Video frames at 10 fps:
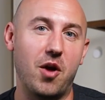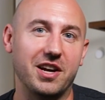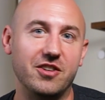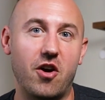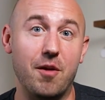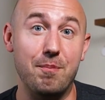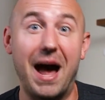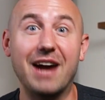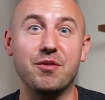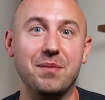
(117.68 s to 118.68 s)
brought guitar
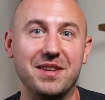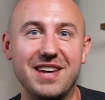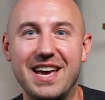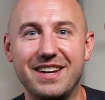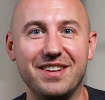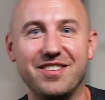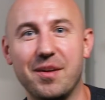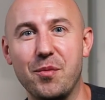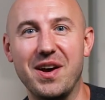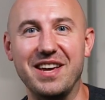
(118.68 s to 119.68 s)
back from the dead in
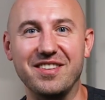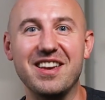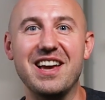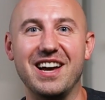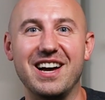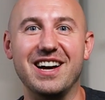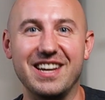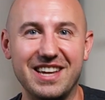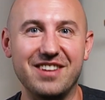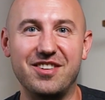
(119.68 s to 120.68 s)
some ways
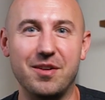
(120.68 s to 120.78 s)
in